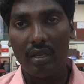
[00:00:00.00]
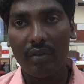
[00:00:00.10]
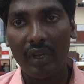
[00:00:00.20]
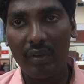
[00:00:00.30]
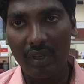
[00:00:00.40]

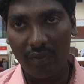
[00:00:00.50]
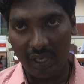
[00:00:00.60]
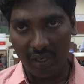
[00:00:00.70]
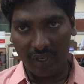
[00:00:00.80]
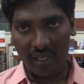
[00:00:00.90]

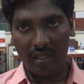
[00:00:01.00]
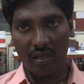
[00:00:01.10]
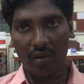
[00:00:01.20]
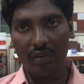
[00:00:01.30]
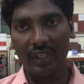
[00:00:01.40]
Whenever the
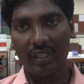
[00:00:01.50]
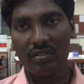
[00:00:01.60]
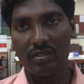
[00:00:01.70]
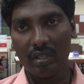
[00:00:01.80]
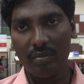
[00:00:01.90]
traffic
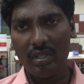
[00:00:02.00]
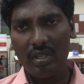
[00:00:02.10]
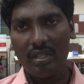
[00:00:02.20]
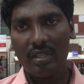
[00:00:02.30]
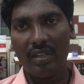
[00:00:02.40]
is jammed,
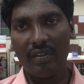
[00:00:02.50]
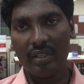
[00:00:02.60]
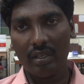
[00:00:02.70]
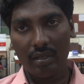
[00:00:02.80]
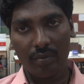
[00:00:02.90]

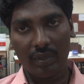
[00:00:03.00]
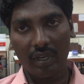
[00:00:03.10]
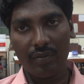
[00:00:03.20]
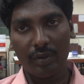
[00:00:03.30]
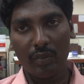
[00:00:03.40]
the
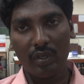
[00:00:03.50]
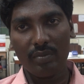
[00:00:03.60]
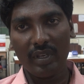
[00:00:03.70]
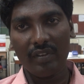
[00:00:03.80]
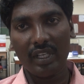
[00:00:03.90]
traffic
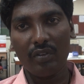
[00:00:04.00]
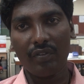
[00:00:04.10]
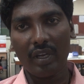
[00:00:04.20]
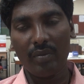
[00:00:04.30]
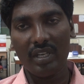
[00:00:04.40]
policeman will give
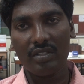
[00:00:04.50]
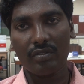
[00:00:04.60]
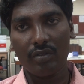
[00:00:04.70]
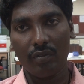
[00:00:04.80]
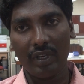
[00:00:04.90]
5 minutes
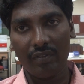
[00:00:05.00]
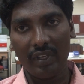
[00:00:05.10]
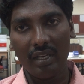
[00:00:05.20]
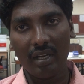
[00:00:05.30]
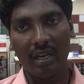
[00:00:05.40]
to one
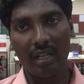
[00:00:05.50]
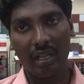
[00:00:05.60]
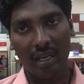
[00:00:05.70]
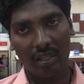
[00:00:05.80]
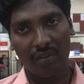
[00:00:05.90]
way,
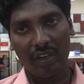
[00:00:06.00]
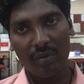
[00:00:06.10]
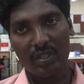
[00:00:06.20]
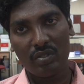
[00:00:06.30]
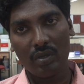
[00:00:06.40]
another 5
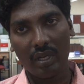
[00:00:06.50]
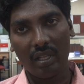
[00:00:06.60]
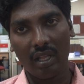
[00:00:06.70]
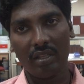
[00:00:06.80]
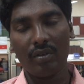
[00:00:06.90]
minutes to
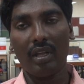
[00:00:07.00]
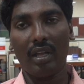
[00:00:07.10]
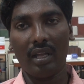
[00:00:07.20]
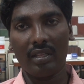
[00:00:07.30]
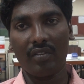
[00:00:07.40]

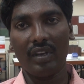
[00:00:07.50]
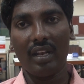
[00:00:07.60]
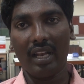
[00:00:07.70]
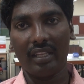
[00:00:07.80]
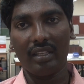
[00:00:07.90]
other way,
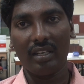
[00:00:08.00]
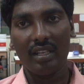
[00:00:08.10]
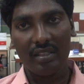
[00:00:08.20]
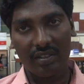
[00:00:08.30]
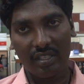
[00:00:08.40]
like
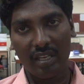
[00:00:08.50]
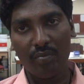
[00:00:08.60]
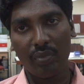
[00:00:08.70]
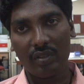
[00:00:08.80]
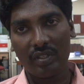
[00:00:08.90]
that. The
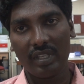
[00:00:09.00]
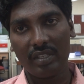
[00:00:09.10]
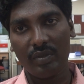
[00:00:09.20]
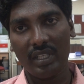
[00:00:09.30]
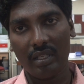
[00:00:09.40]
same process
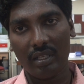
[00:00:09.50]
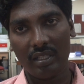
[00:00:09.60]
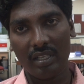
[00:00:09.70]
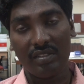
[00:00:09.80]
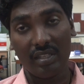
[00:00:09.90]
has been
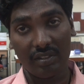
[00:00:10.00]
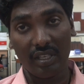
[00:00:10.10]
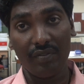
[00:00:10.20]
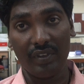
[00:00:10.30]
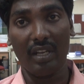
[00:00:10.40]
that is the
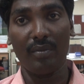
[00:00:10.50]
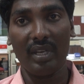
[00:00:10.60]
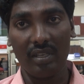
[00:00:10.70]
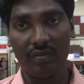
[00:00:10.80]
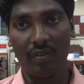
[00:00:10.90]
same phenomena
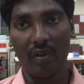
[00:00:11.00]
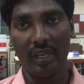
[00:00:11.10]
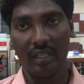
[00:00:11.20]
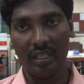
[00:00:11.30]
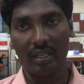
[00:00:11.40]
is
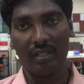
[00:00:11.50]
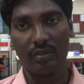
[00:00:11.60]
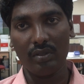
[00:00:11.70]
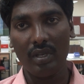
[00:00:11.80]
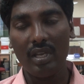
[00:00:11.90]
following here
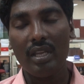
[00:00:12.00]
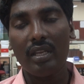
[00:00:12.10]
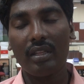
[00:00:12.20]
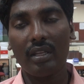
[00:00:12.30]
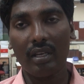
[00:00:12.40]
also
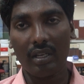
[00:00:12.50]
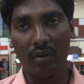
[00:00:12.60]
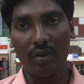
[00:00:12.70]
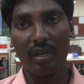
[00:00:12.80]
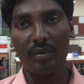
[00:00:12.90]
in the
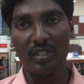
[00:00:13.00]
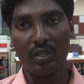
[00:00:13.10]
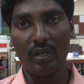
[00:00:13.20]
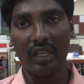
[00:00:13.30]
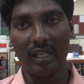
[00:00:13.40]
round robin
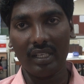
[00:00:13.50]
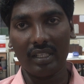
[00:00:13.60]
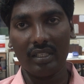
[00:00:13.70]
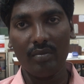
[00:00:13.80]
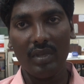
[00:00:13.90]
scheduling
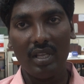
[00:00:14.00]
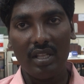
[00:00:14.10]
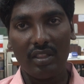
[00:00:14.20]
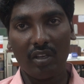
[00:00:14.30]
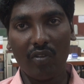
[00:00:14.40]
algorithm.
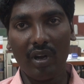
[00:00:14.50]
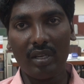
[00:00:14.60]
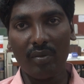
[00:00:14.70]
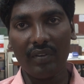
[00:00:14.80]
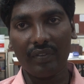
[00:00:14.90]
The
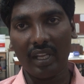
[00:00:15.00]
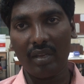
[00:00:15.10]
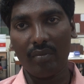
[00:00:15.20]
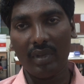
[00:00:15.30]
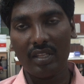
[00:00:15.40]
quantum of
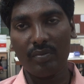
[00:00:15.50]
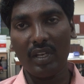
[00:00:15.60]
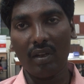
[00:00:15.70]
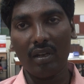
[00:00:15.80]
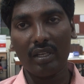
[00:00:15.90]
time has
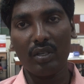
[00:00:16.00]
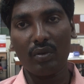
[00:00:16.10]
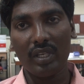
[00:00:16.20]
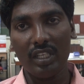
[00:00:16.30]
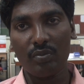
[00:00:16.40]
been allotted
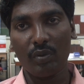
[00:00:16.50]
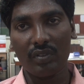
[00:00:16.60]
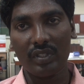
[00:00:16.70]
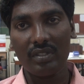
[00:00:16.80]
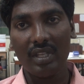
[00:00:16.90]
to each
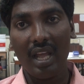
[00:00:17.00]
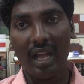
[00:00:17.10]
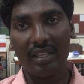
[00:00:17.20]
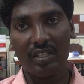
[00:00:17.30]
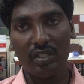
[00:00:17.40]
process,
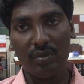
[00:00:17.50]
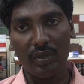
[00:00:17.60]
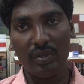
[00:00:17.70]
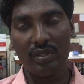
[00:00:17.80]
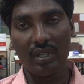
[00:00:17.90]
and the
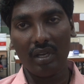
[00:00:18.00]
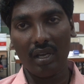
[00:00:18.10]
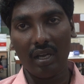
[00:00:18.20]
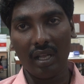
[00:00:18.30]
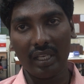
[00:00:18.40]
CPU is
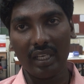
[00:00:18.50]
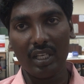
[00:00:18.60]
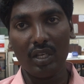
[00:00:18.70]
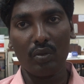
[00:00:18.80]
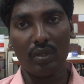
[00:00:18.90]

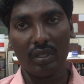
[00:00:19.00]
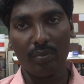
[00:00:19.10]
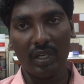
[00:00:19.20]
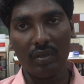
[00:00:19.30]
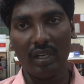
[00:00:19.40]
allocated to that
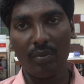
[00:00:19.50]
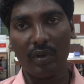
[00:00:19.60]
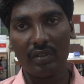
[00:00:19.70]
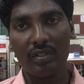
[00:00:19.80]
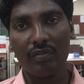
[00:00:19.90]
particular
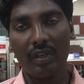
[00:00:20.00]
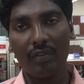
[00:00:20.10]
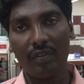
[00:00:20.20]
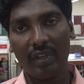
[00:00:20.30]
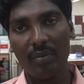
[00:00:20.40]
process for
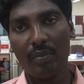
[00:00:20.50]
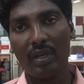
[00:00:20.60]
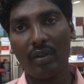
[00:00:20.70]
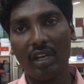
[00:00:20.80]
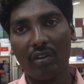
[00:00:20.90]
a
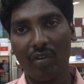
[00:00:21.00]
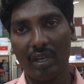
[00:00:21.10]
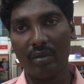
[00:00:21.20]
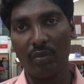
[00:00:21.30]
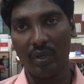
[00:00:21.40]
particular
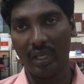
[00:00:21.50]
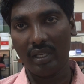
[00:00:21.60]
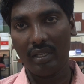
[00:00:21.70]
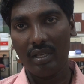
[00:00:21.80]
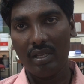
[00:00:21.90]
quantum only,
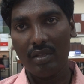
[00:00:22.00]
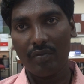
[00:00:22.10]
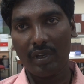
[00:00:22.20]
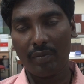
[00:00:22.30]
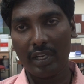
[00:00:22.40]

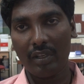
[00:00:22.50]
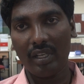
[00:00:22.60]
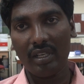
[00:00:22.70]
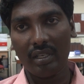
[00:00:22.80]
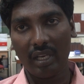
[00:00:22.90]
for
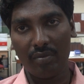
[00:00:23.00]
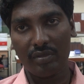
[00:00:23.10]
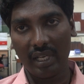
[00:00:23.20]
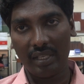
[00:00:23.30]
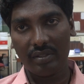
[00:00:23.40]
particular time
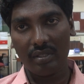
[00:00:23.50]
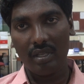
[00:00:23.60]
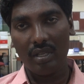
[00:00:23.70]
slice.